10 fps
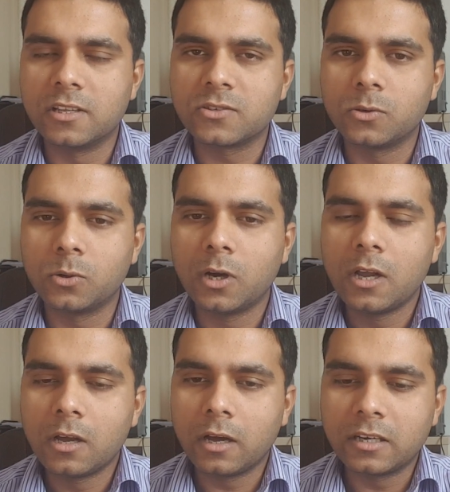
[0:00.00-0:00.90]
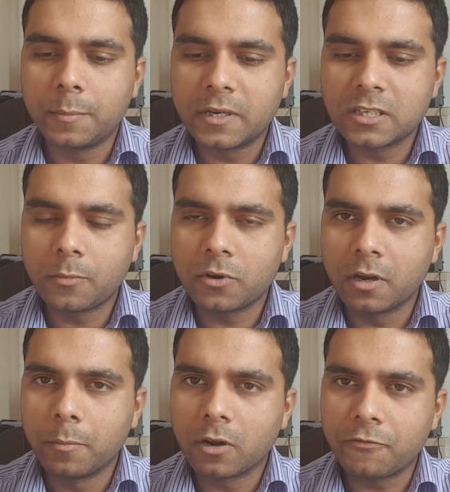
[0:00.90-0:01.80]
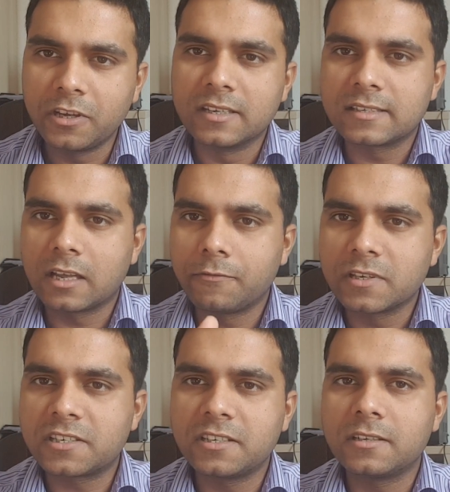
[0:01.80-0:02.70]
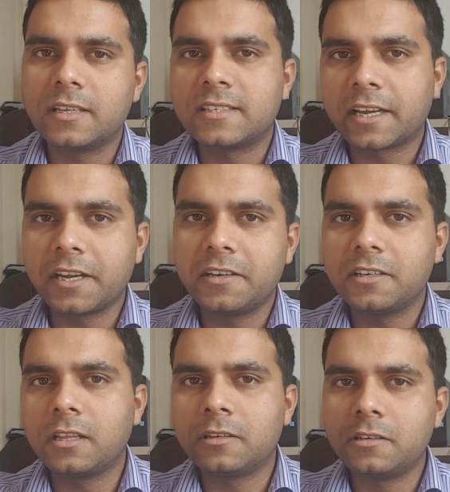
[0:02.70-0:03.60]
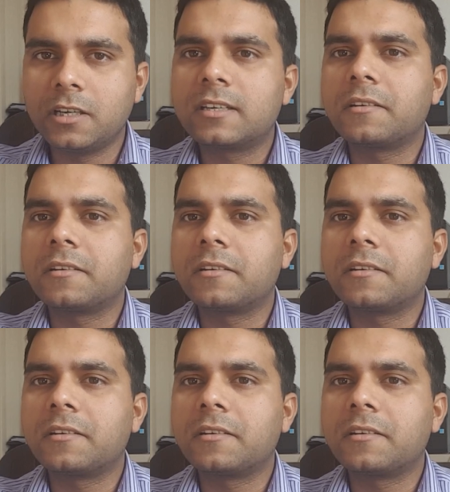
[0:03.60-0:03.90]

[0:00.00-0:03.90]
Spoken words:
So it depends upon number of years, like first year, then second year, then third year.